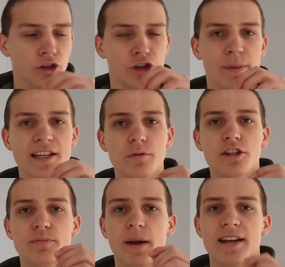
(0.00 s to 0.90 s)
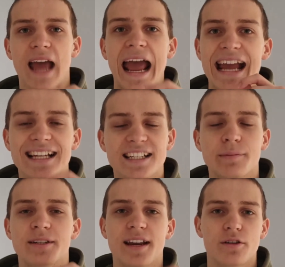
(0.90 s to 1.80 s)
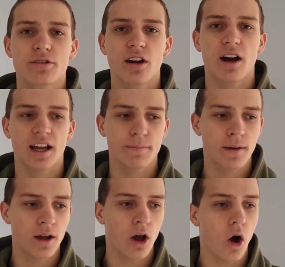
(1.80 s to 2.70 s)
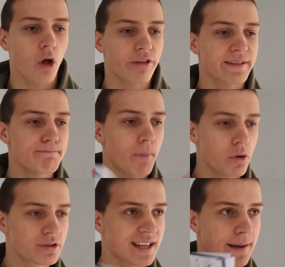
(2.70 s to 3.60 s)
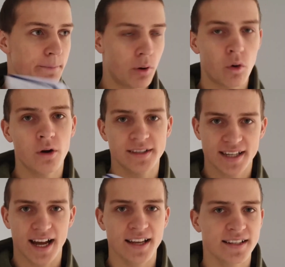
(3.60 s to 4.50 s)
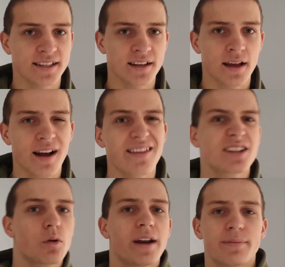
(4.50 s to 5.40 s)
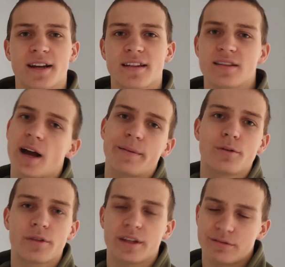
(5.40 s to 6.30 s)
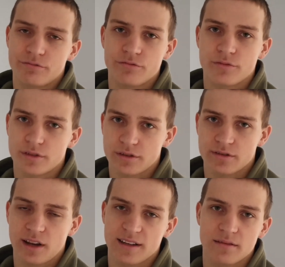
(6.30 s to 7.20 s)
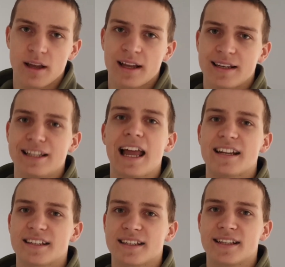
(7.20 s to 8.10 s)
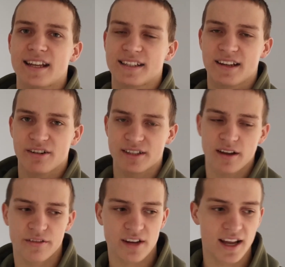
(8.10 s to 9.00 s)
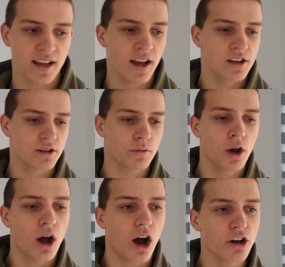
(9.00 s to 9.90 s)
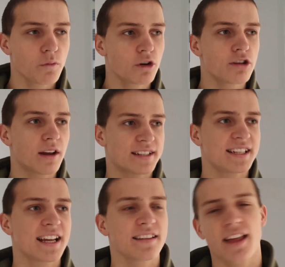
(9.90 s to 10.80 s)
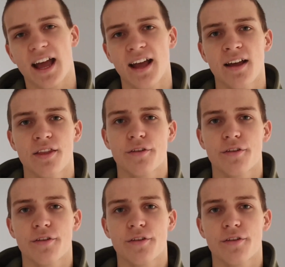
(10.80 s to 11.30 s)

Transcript: you basically want to spend 80% of your time on the most important tasks and then 20% of the time on all the less necessary stuff, okay? So I don't want you sitting there,